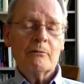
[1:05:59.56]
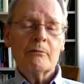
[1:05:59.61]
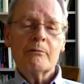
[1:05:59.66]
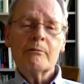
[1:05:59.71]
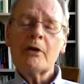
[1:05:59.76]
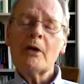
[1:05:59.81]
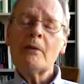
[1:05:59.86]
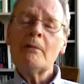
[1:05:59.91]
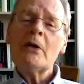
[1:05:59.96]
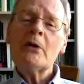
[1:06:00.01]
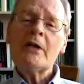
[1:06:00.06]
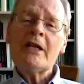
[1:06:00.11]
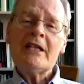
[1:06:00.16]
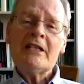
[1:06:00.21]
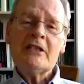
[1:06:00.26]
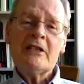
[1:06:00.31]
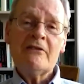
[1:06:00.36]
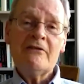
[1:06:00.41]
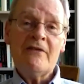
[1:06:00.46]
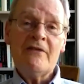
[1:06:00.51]

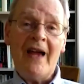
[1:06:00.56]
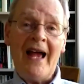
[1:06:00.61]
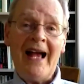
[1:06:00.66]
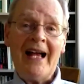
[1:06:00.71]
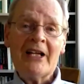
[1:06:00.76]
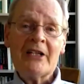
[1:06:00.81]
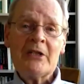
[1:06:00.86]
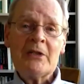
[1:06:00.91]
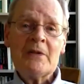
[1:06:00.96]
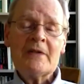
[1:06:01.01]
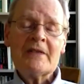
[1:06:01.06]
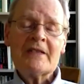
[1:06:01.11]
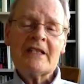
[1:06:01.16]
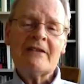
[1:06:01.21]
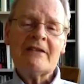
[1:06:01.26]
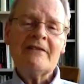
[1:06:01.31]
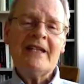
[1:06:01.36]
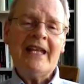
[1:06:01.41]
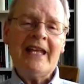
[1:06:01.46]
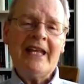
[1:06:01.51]
promoting the values
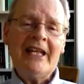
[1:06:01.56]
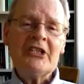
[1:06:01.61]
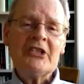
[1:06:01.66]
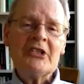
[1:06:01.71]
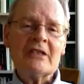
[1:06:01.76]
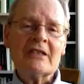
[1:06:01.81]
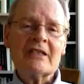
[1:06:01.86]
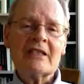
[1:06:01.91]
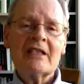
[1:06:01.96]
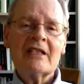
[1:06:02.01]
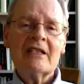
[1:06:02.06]
of an agent,